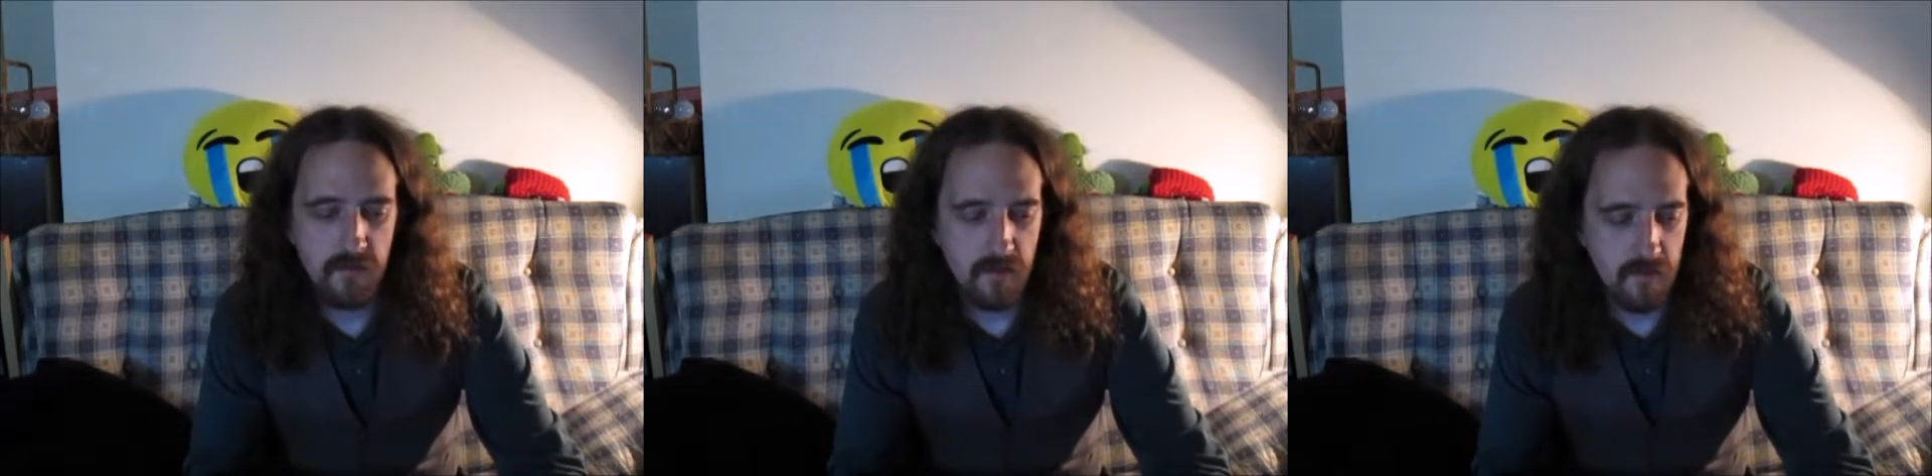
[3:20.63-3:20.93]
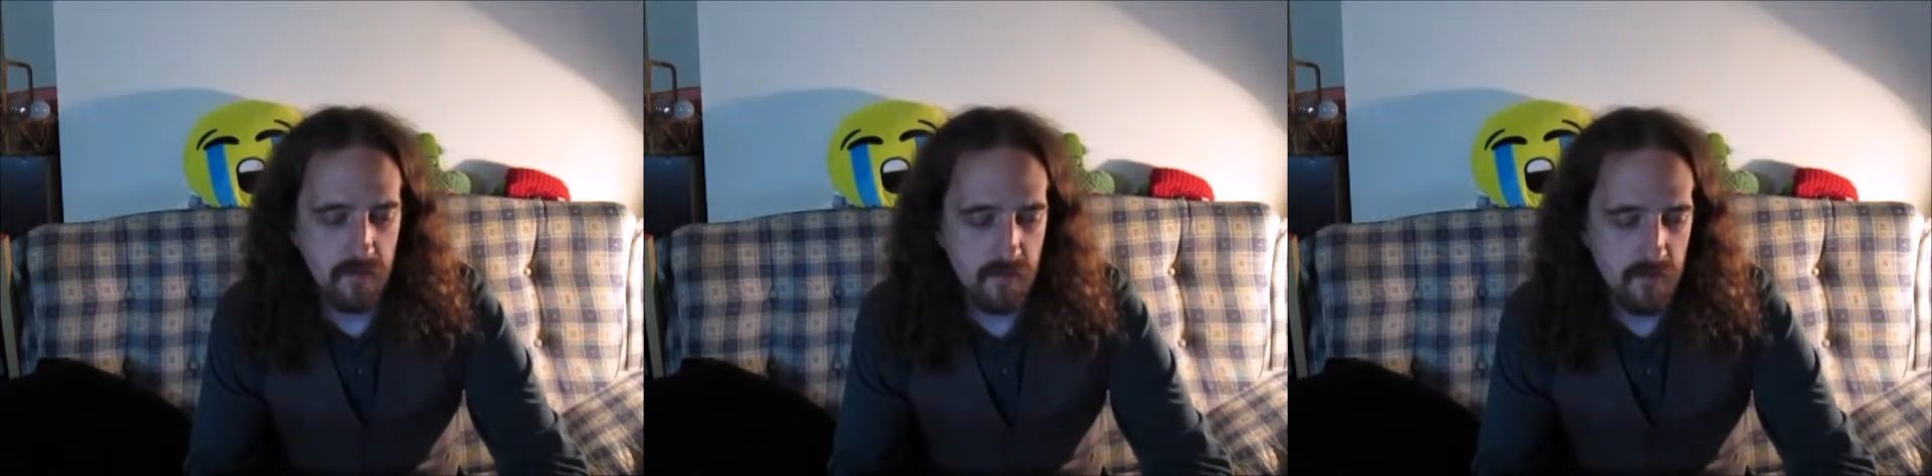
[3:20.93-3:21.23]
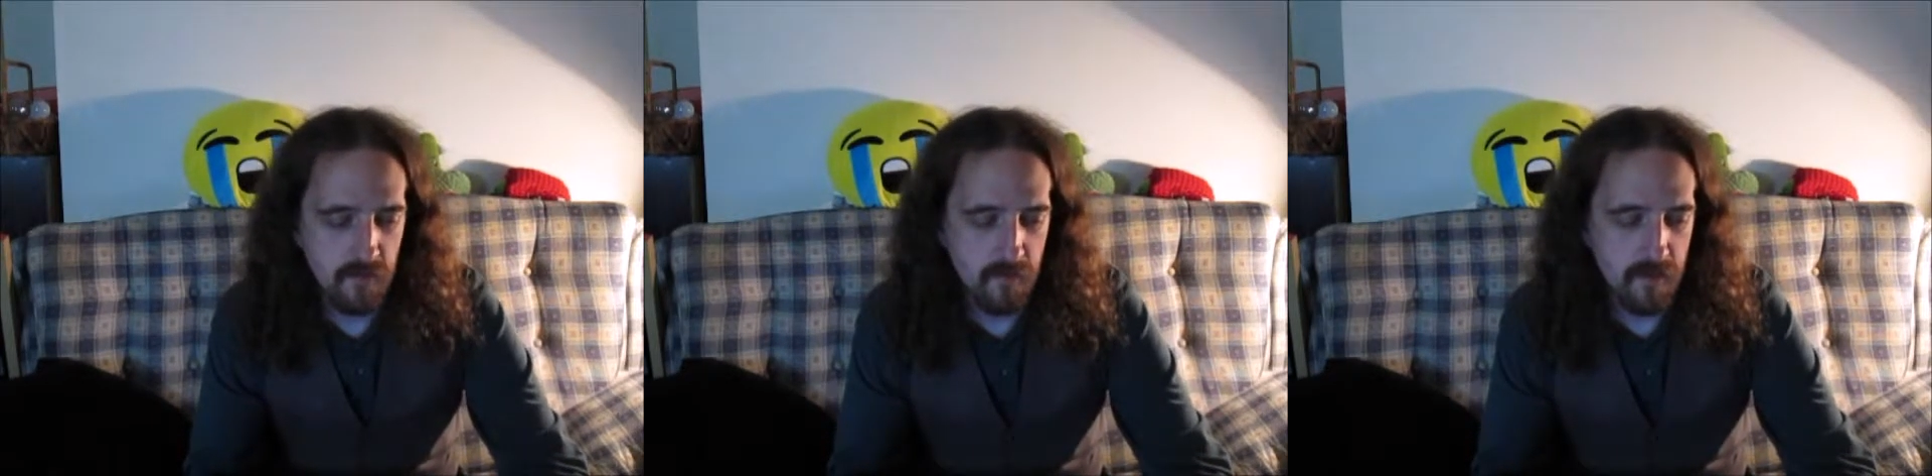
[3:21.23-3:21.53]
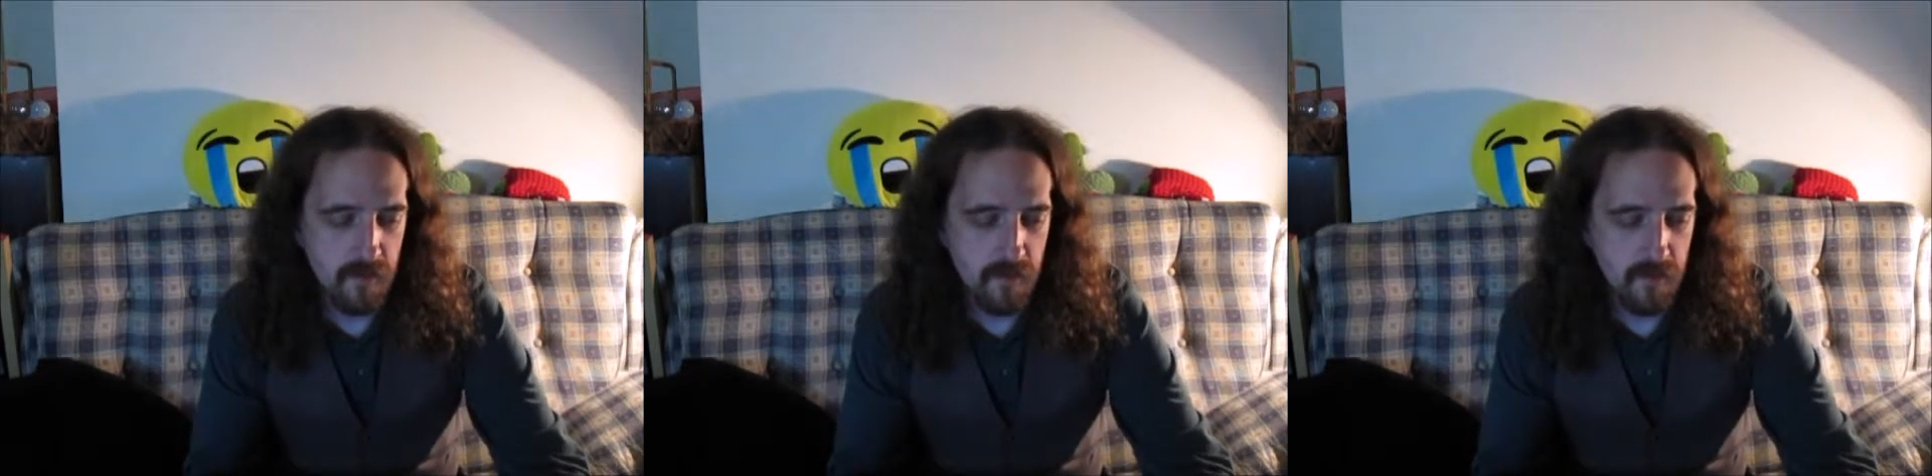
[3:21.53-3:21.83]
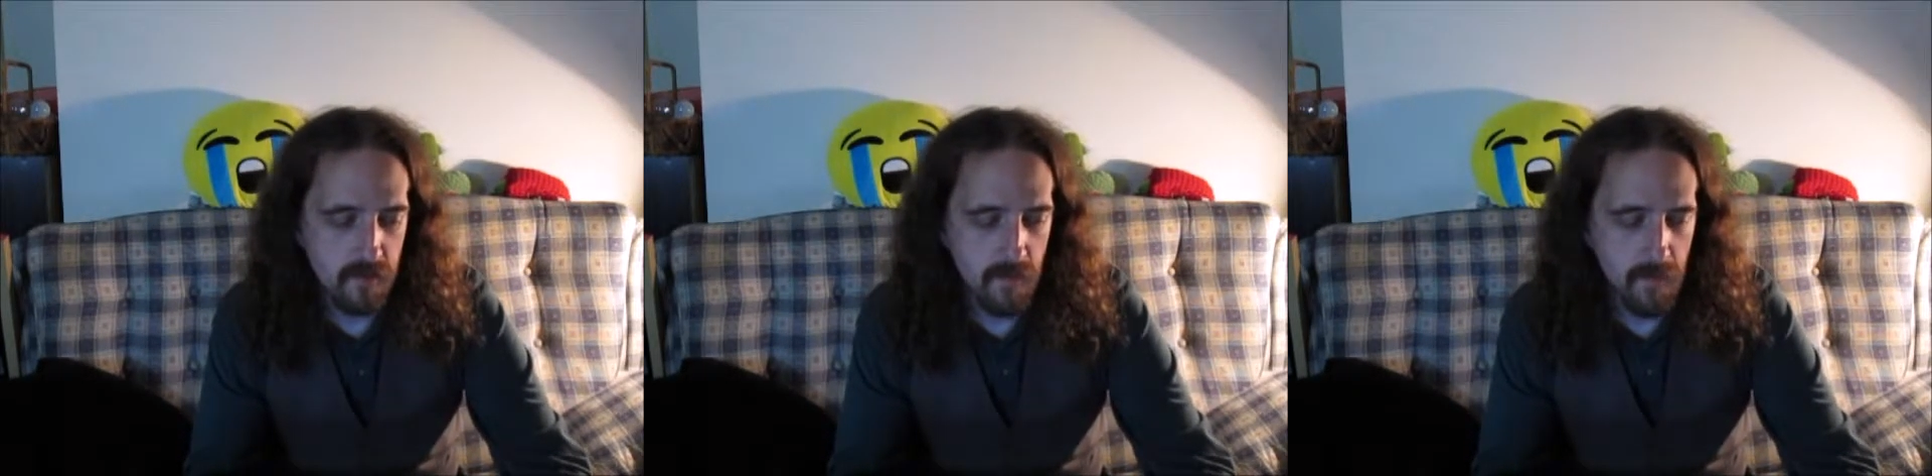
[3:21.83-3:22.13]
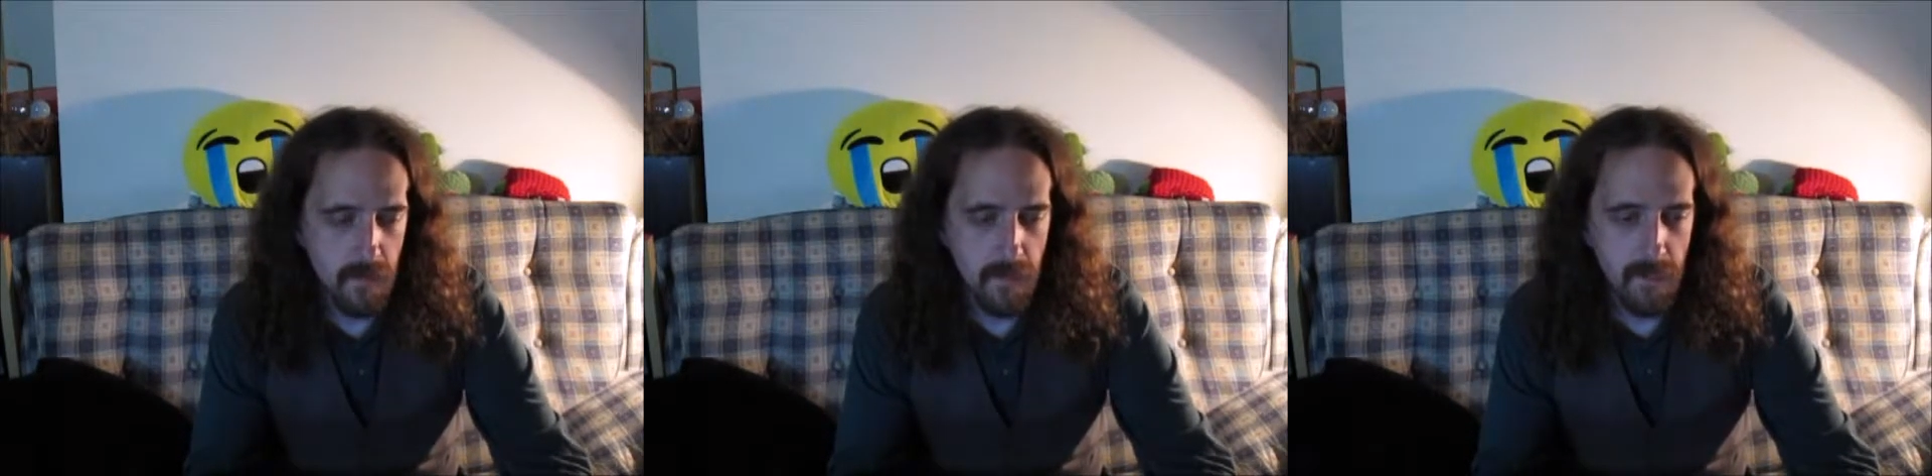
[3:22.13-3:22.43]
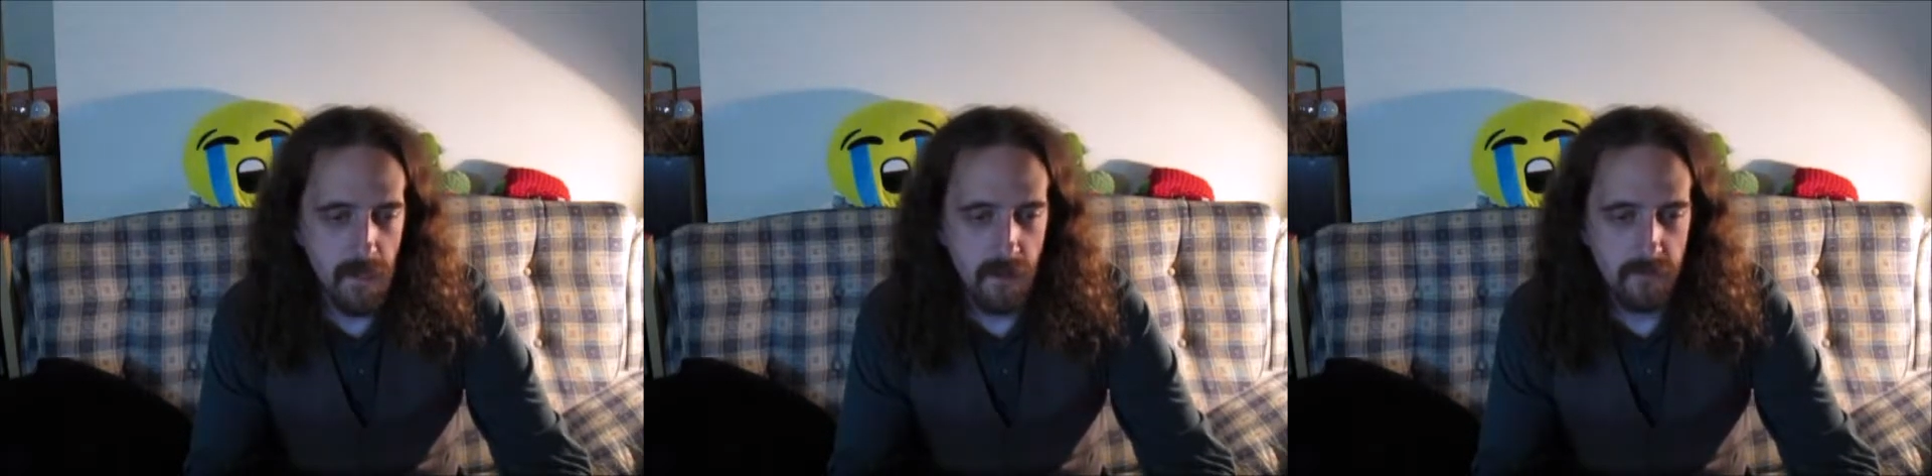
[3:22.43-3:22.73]
They do it in a way that,
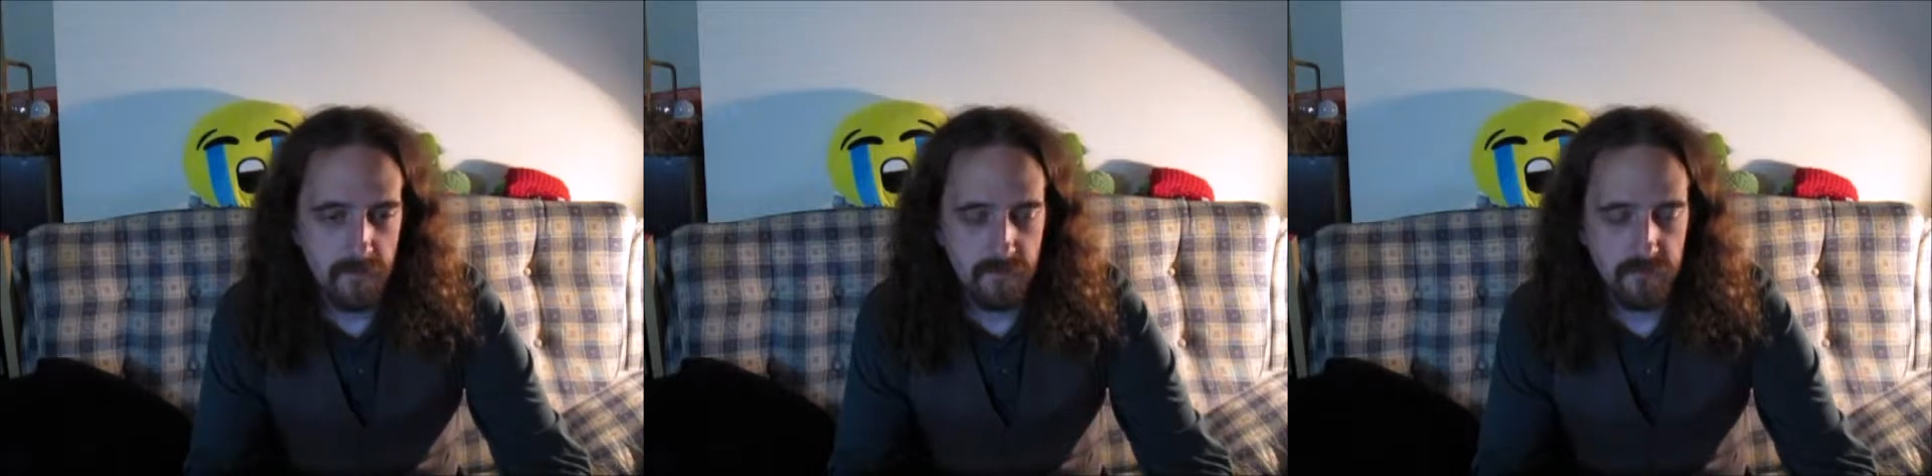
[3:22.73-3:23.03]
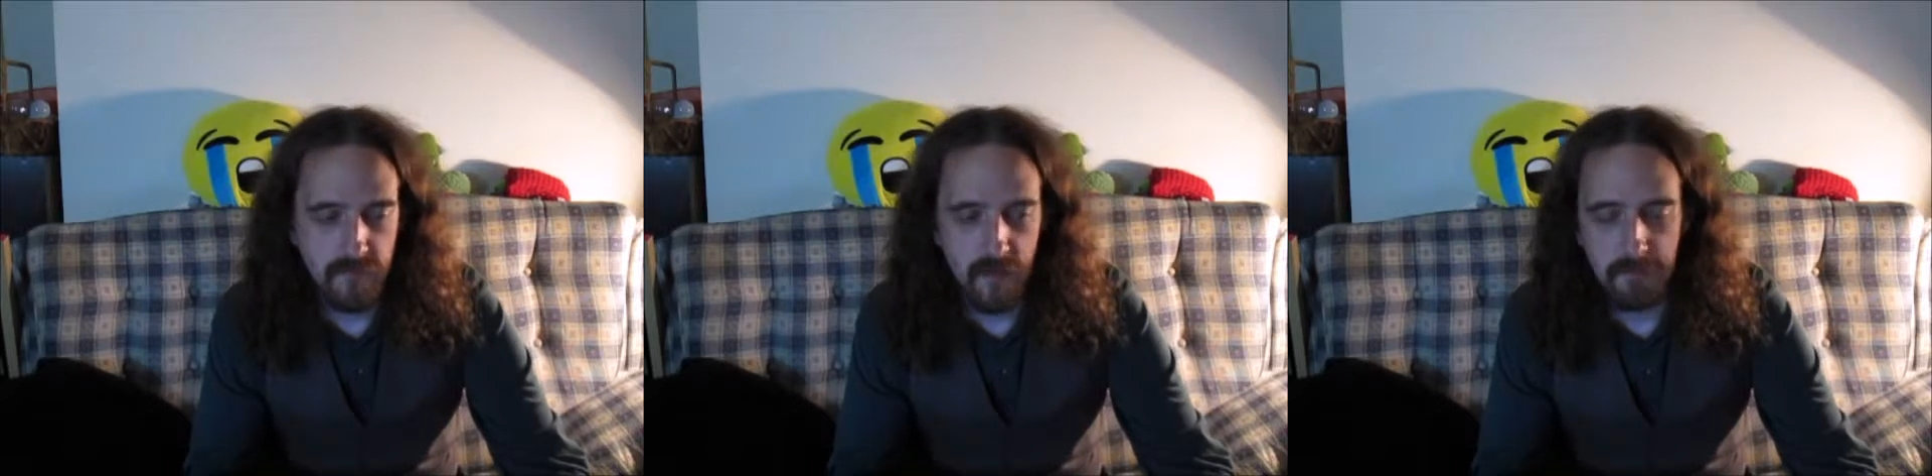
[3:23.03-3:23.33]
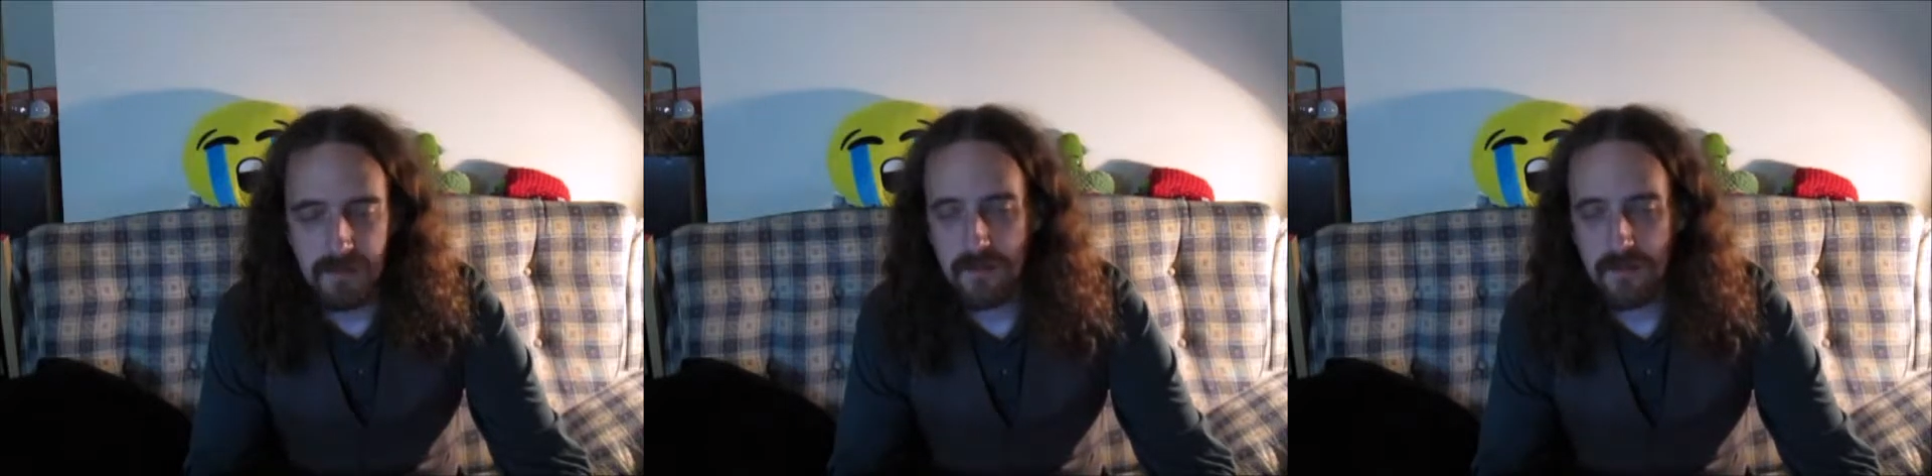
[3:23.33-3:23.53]
I mean,